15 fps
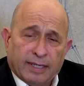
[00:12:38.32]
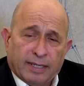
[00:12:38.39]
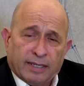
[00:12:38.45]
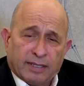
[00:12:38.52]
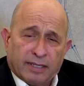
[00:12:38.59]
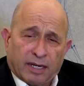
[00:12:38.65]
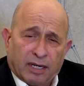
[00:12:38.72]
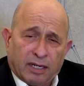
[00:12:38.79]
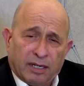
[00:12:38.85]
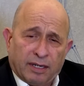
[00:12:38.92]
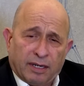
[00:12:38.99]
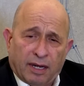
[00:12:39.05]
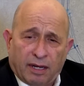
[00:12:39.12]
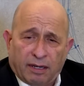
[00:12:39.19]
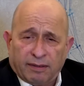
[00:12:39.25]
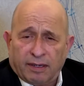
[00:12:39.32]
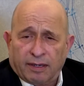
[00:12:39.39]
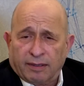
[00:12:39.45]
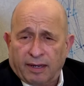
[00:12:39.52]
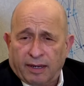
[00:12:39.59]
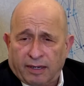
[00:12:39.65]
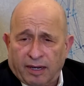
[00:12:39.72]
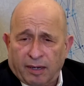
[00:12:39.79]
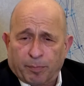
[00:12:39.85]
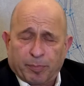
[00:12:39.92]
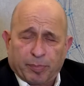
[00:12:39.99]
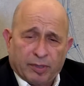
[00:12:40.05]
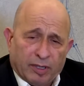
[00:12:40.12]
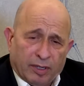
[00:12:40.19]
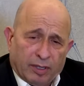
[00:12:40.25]
Secondly, yeah, they
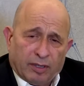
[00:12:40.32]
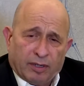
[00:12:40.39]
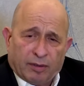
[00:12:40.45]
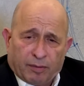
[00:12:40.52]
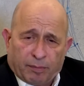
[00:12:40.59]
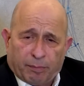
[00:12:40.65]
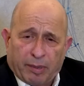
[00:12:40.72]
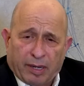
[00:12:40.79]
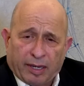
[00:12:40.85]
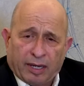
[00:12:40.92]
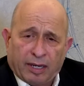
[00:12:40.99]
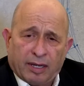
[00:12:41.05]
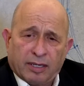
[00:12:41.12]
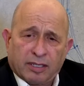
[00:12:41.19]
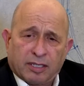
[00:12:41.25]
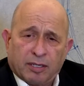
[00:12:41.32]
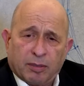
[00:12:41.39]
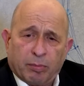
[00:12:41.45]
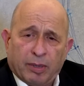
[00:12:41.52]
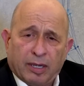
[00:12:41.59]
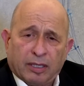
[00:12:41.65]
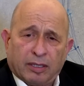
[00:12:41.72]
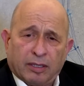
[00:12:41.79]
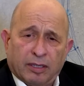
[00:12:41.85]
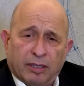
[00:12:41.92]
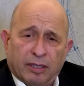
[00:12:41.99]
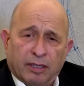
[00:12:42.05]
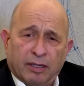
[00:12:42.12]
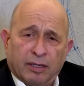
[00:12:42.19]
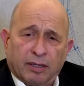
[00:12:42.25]
keep bugging us, but
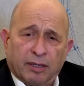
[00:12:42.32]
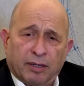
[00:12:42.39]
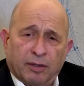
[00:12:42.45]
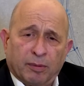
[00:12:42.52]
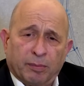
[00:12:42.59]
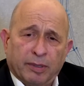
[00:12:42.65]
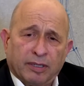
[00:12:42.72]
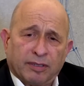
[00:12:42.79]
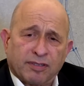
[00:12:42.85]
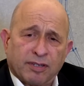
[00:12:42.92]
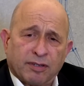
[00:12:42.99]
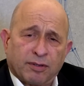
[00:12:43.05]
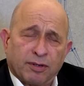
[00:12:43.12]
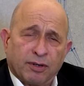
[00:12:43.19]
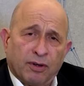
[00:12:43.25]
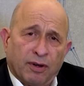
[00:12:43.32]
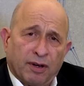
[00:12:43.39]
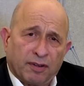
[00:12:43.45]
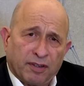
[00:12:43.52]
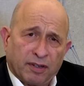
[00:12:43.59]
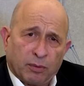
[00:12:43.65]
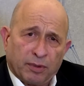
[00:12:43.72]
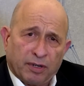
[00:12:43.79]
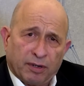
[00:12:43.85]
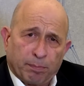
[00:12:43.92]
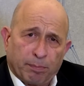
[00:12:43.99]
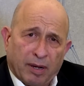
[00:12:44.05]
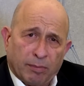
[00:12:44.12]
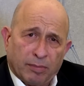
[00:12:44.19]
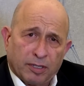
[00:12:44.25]
you'll be interested to know, I think we
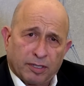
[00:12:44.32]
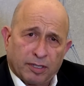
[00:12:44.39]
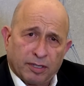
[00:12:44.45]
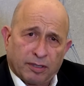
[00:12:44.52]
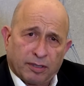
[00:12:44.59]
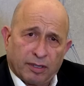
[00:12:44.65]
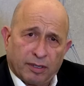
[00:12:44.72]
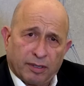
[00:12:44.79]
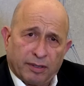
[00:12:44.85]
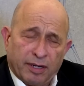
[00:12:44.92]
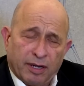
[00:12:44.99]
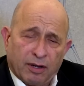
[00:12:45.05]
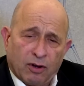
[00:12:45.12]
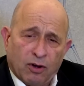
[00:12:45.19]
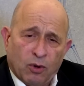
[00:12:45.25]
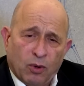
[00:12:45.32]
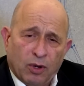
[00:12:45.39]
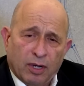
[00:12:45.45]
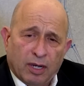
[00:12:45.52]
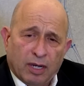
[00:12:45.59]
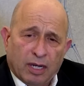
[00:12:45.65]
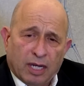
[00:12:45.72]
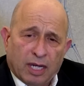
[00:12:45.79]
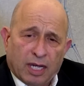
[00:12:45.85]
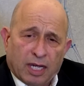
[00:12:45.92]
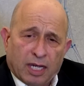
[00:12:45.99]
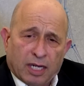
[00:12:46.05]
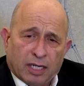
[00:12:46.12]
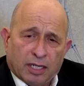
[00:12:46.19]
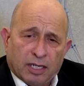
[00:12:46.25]
published it a day ago,
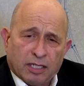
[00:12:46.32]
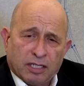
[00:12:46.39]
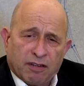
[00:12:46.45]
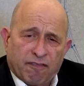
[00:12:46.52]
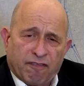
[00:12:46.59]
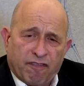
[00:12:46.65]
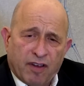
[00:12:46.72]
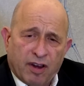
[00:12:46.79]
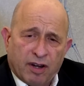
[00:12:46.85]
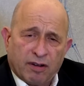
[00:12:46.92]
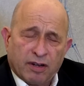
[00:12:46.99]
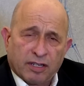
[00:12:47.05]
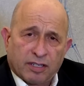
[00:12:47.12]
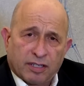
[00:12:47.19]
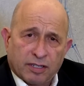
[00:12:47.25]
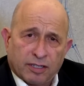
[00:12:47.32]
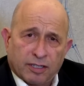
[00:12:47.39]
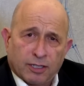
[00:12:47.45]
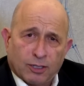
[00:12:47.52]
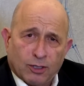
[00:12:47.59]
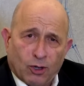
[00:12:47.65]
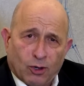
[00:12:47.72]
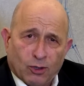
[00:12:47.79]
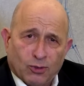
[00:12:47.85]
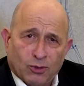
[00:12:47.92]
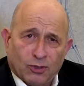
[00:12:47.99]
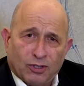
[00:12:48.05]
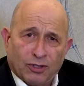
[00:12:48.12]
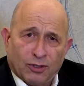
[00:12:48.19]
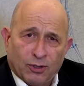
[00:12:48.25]
there's a very serious
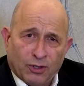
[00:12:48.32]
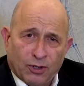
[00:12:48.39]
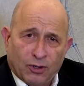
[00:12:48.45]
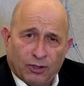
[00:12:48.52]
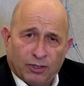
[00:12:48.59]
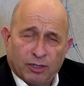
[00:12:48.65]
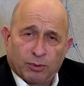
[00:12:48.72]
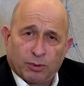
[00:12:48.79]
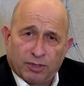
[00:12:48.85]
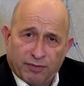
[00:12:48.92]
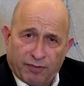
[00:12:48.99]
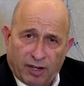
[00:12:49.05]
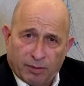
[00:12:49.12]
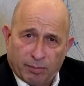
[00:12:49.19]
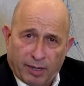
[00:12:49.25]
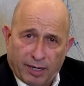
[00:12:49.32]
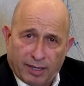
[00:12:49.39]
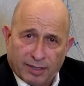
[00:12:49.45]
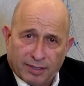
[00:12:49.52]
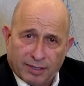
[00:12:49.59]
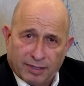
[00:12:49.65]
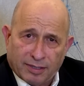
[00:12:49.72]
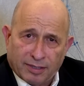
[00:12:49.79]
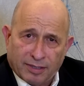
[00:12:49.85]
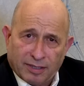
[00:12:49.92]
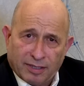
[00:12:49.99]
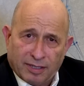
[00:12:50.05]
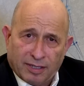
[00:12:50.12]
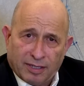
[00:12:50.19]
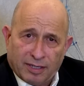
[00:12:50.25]
lawsuit in New York that was filed by us
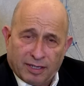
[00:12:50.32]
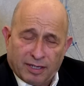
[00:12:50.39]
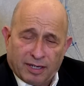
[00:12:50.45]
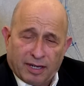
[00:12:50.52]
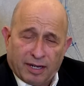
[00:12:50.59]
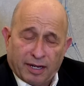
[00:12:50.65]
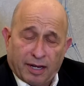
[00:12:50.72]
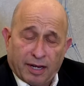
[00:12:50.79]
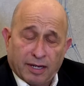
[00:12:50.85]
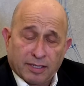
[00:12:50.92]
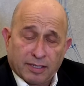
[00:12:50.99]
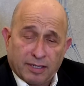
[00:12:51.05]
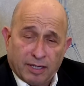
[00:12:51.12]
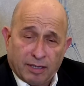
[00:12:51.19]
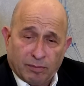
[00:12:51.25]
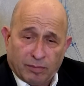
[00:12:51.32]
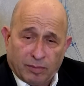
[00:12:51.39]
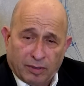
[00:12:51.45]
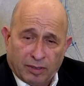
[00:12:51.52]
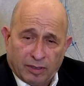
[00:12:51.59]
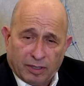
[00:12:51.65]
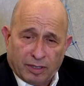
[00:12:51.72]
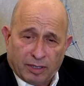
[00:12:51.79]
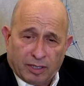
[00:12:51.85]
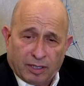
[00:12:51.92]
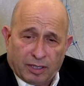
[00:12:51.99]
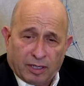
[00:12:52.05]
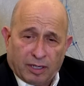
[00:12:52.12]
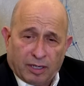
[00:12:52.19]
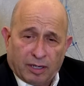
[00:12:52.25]
against them
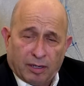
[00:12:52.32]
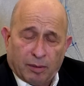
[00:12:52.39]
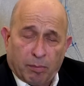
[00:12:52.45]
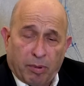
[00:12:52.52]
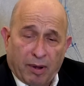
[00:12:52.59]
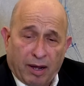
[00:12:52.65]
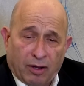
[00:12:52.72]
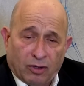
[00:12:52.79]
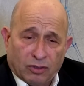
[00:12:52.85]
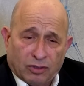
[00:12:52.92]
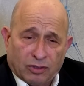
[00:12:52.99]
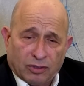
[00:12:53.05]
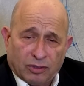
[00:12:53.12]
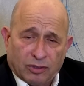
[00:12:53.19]
about